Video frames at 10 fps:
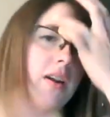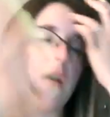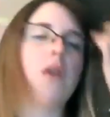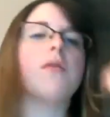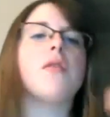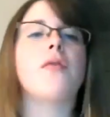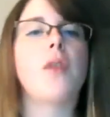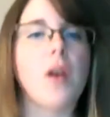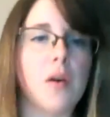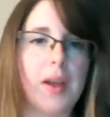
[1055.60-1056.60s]
and
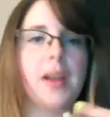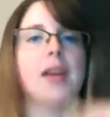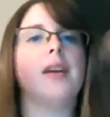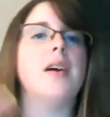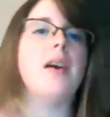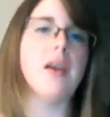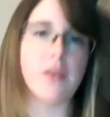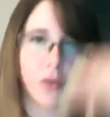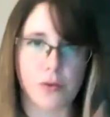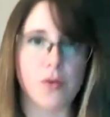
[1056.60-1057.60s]
overflowing
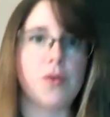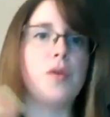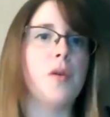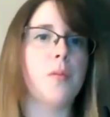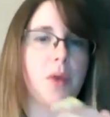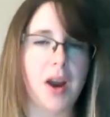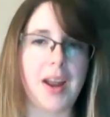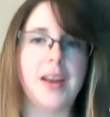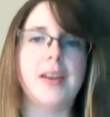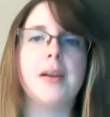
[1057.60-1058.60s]
through your
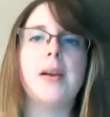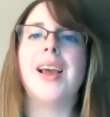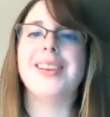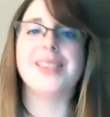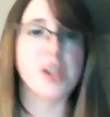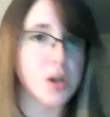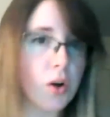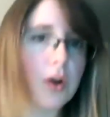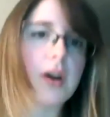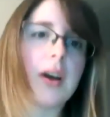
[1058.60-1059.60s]
brain is
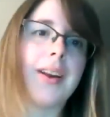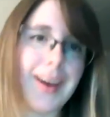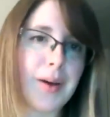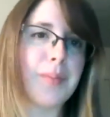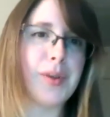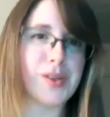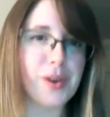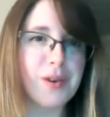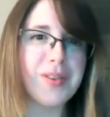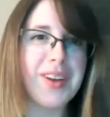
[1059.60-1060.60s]
not going to help you
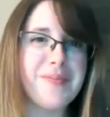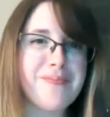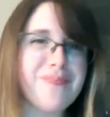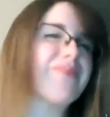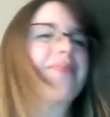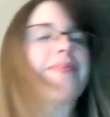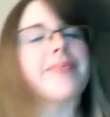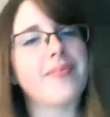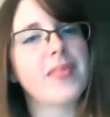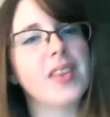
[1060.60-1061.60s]
solve it.
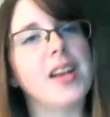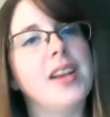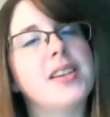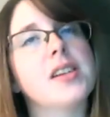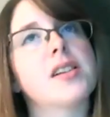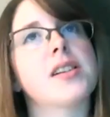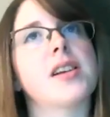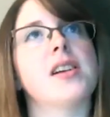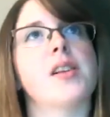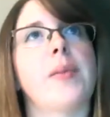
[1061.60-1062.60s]
And he does
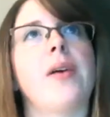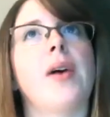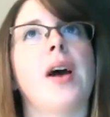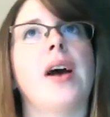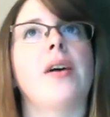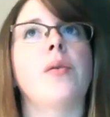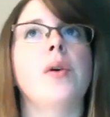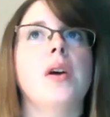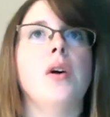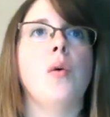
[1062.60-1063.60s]
discuss about how
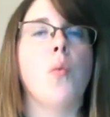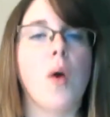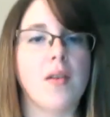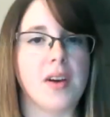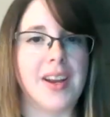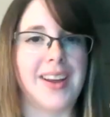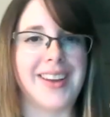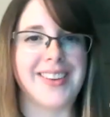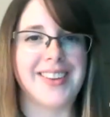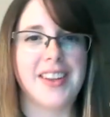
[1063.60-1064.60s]

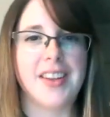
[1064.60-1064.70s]
worrying